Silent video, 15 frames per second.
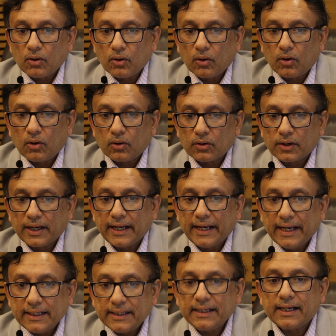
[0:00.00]
or
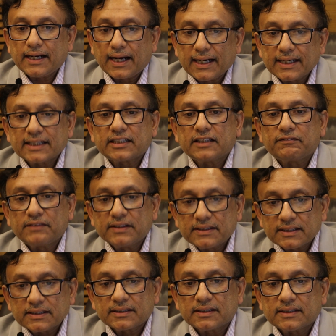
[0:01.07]
any collective
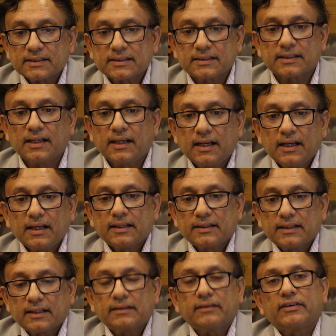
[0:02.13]
decisions
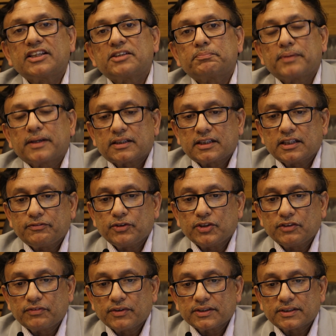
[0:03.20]
that the respective
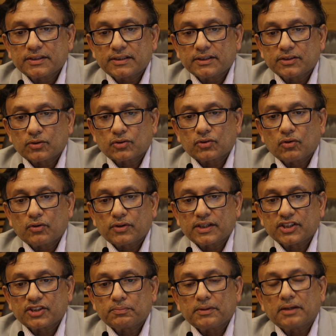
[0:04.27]
universities or
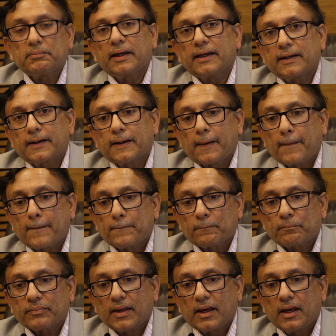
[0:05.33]
authorities may make.
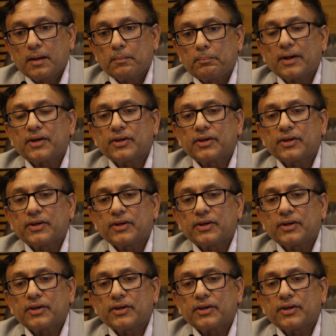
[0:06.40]
But